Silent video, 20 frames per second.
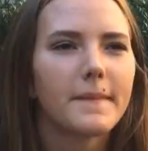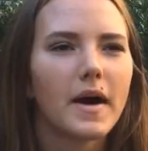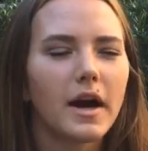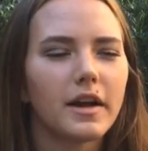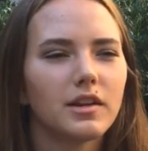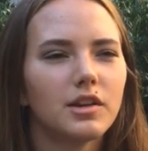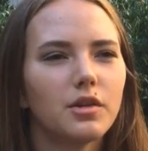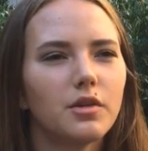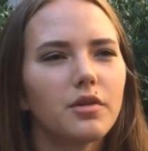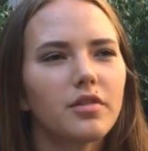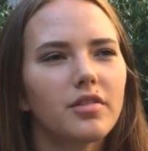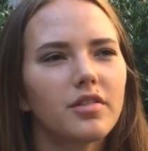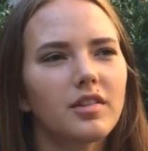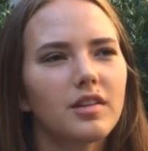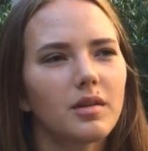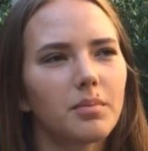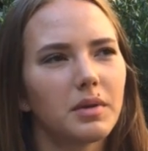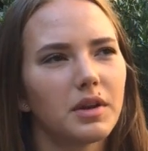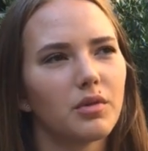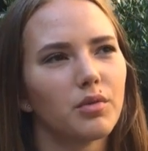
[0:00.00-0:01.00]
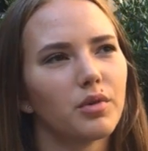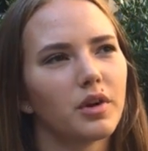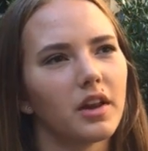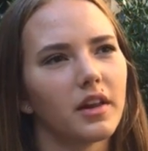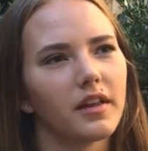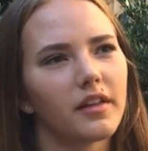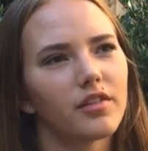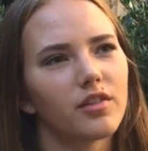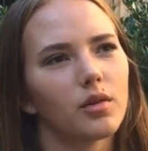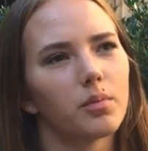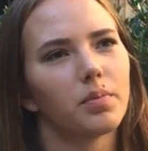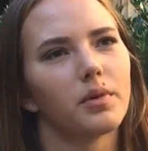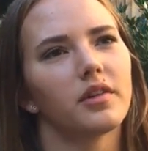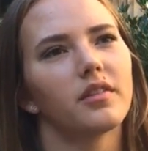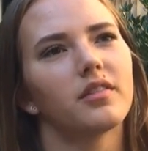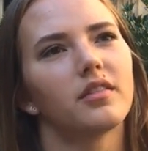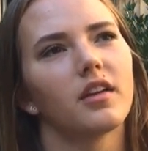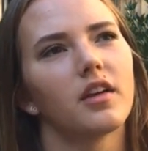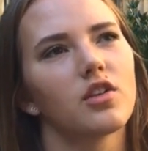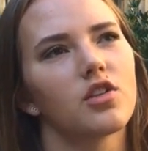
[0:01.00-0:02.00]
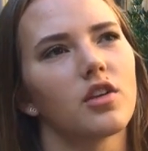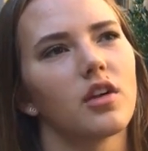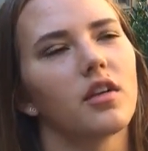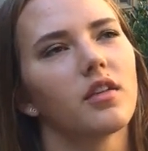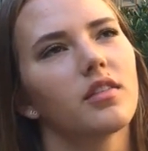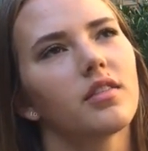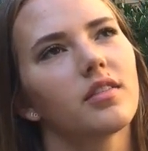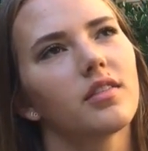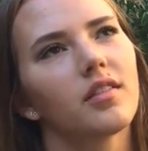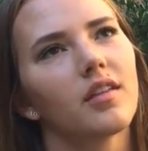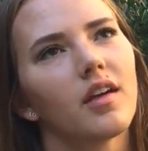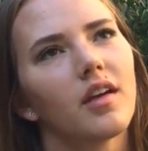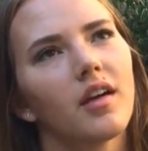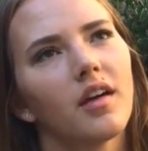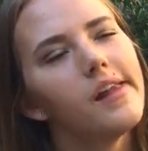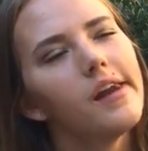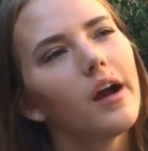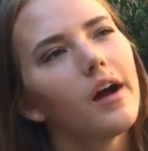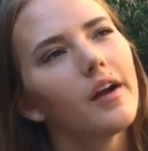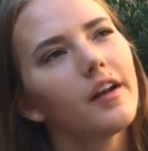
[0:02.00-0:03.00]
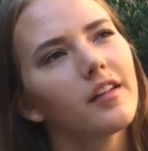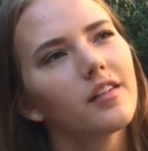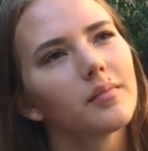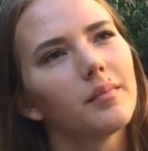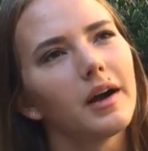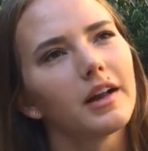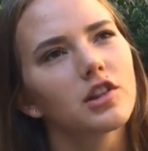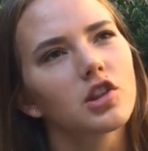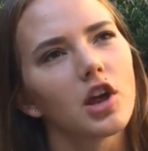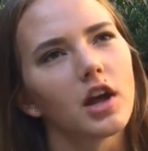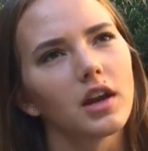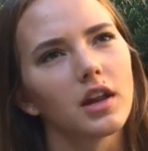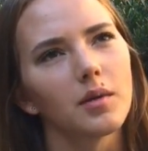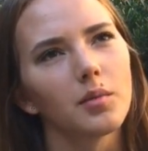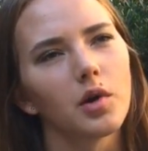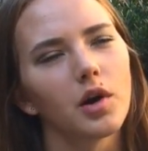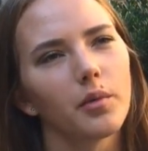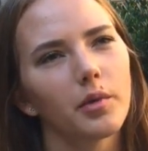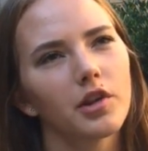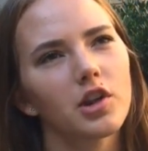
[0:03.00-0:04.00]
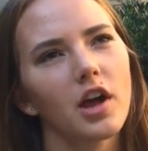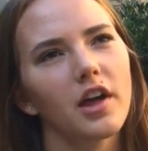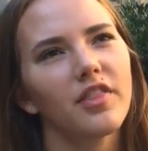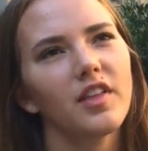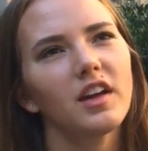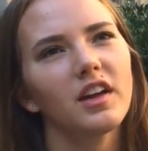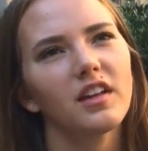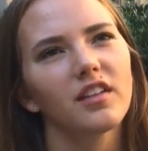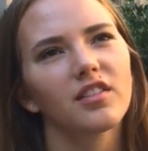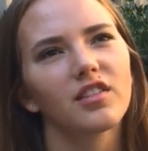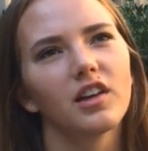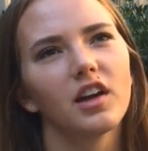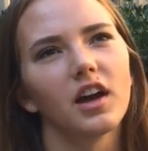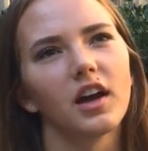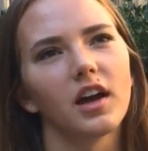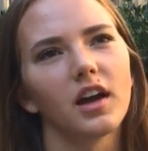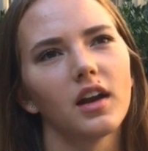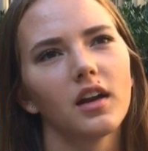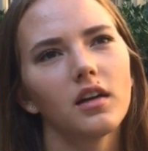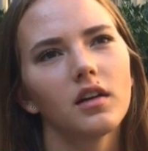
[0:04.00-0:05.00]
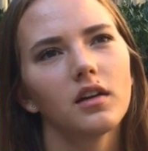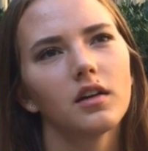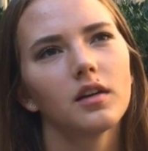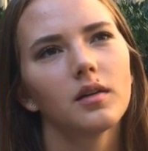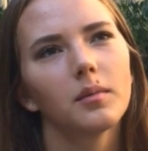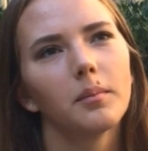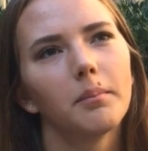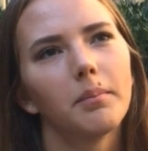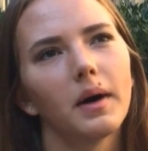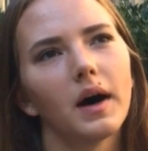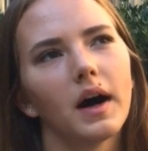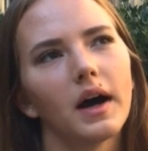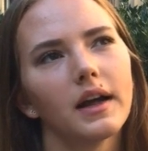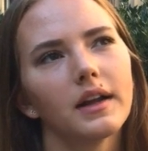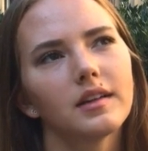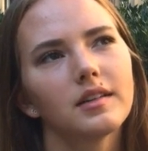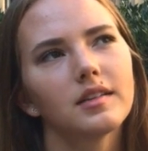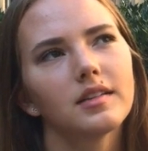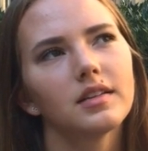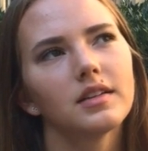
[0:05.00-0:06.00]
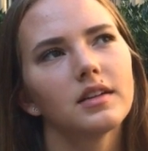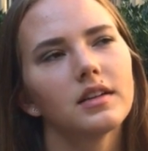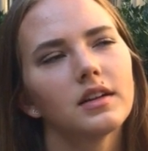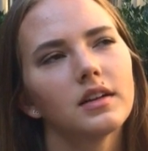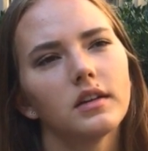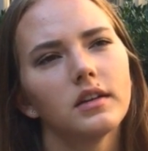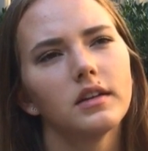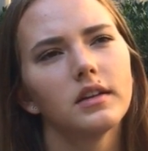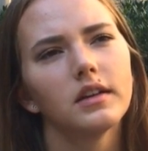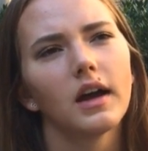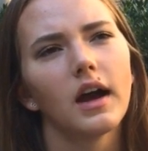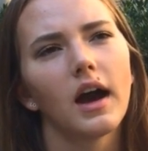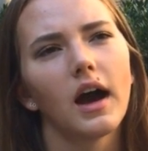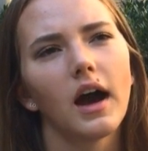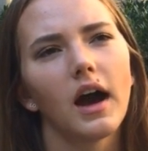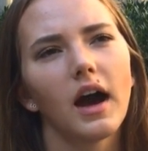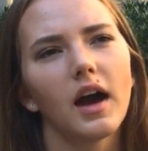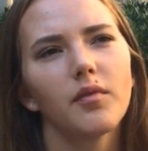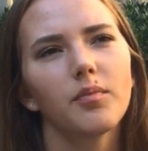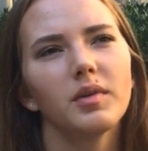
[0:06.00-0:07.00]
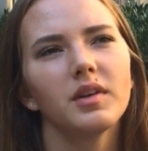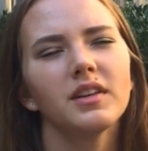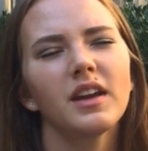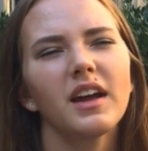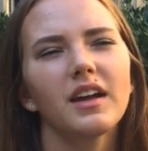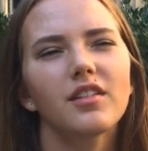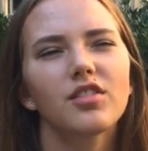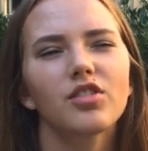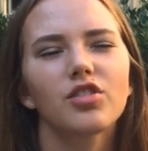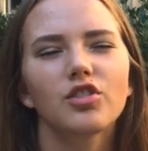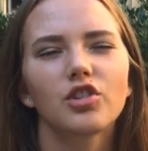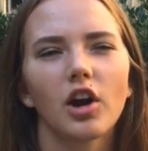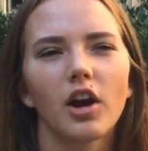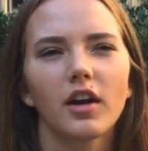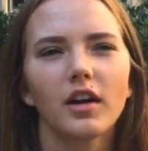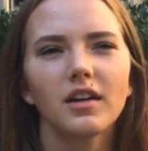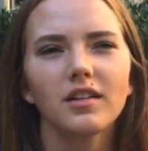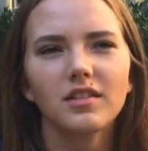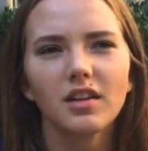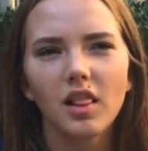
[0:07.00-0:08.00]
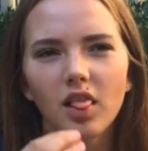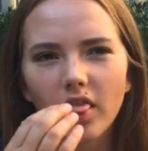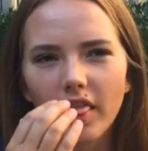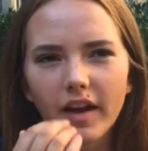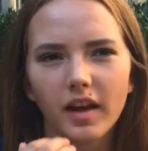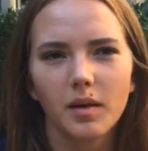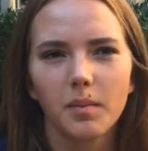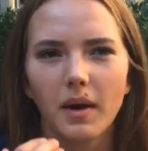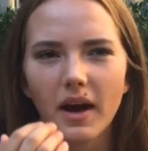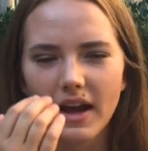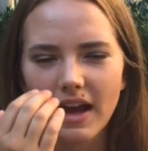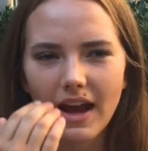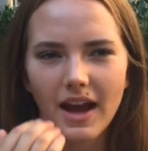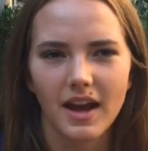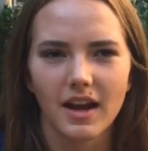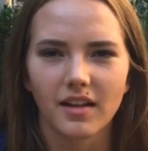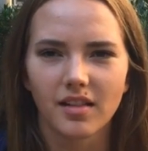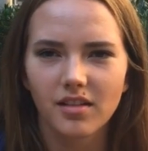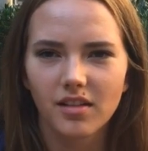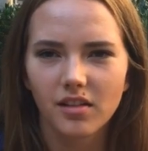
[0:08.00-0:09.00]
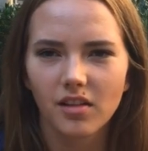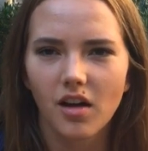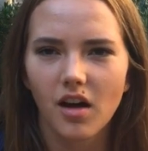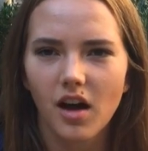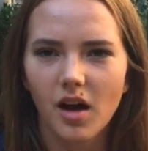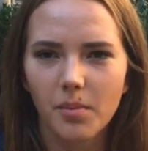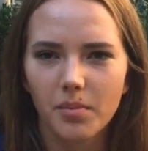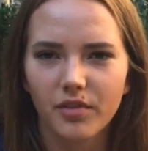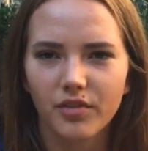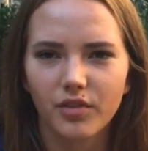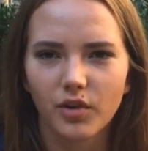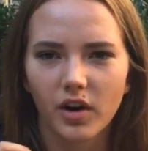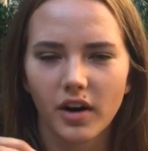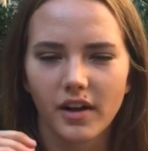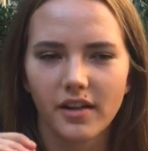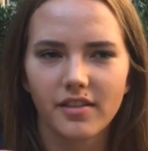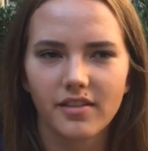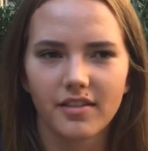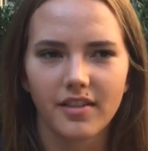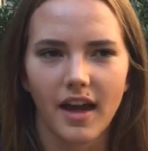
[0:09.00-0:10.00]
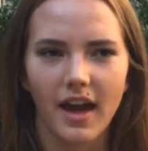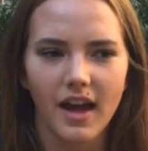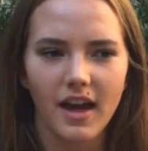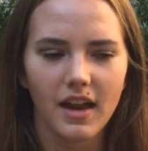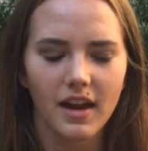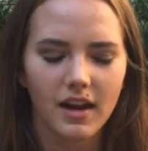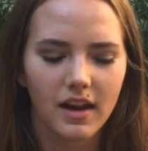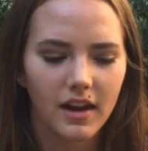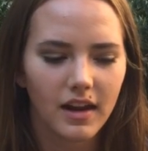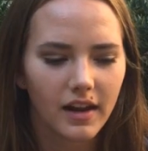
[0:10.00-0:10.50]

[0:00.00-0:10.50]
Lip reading: I used to be really superstitious. Not as much anymore, which I think is good. But yeah, I've been like starting to lick my hands a lot before I set.